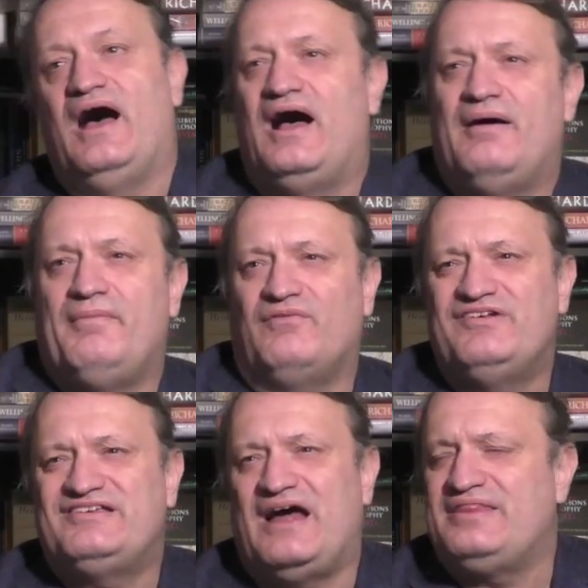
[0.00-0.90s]
Um,
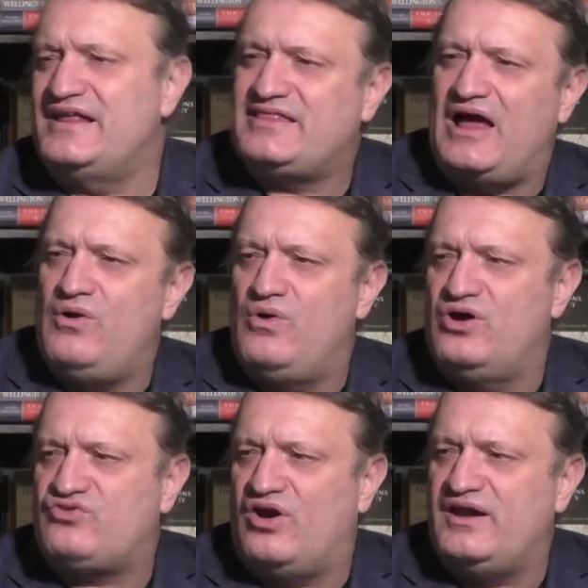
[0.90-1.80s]
obviously, I think they
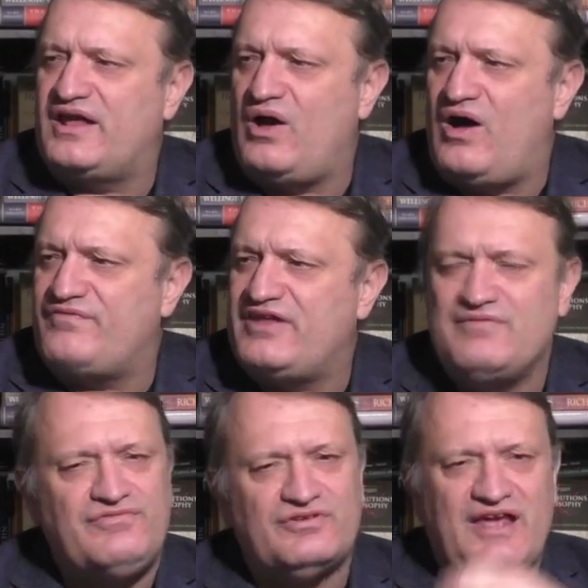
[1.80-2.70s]
were trying to go after
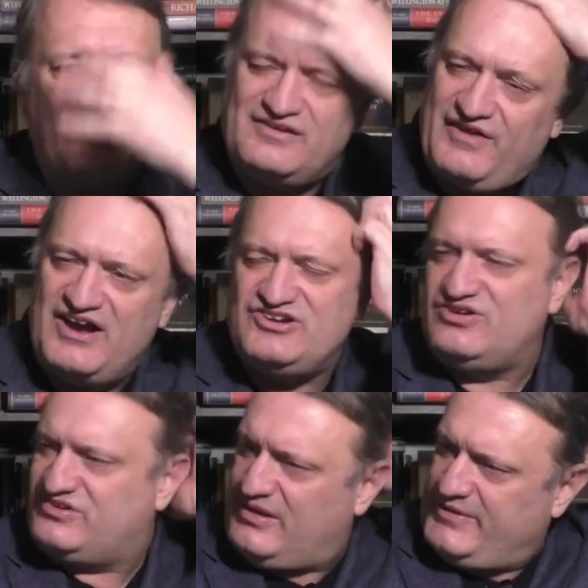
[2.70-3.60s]
him for tax
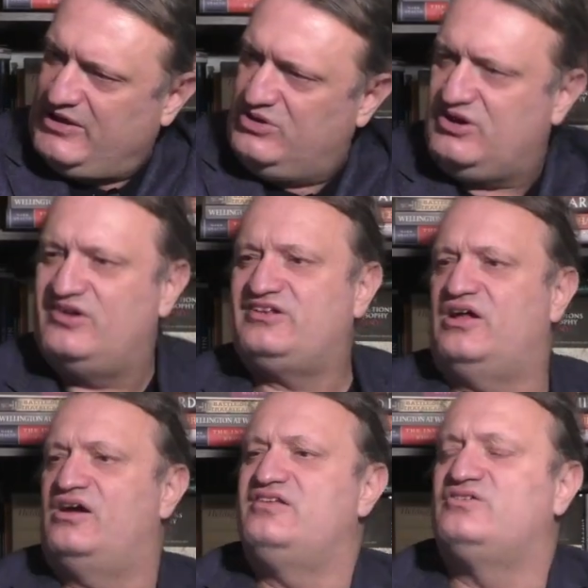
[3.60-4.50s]
evasion or something along those
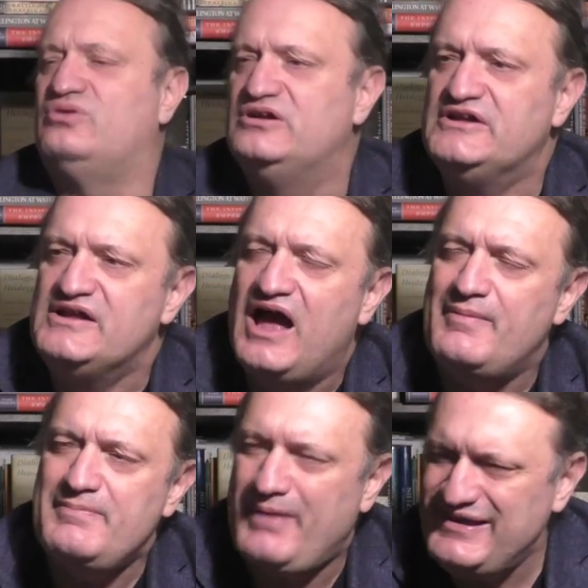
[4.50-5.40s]
lines. Or
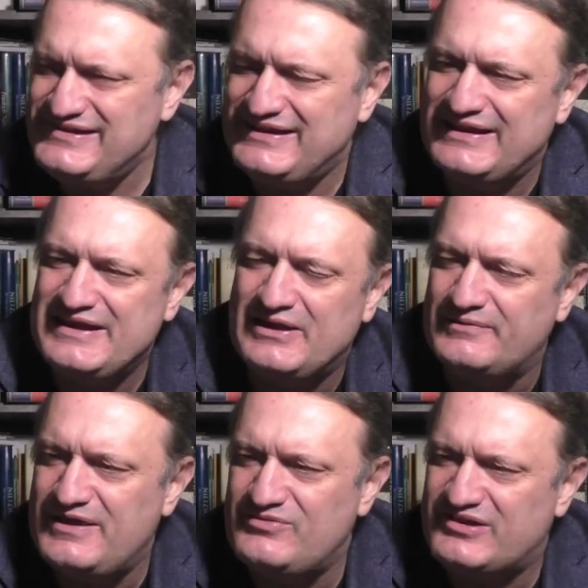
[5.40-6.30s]
I mean, basically, you
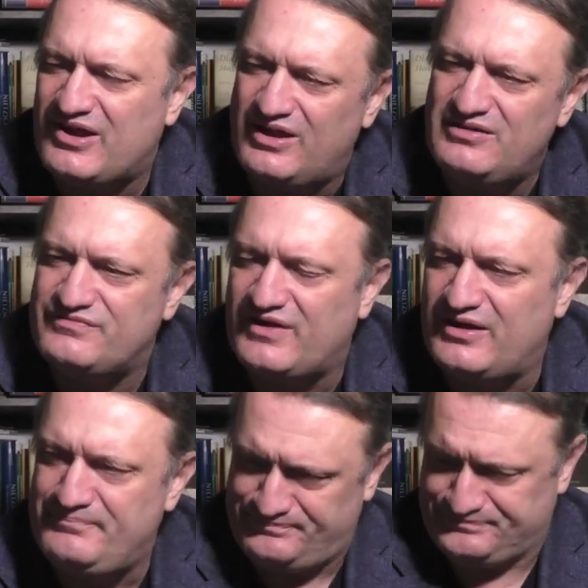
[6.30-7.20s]
know, he was a kind of
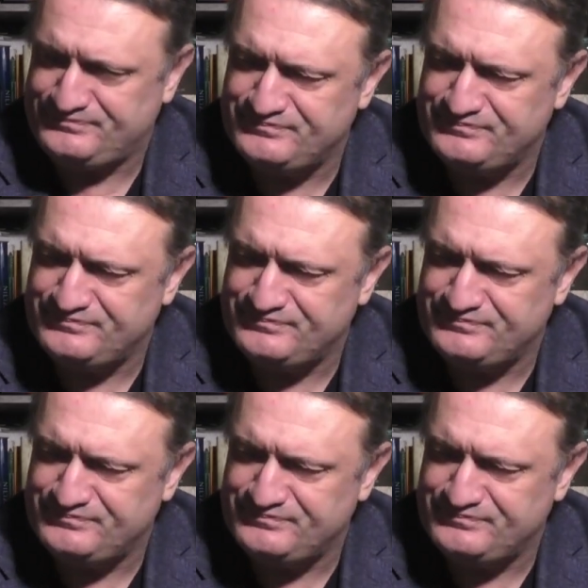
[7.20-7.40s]
um,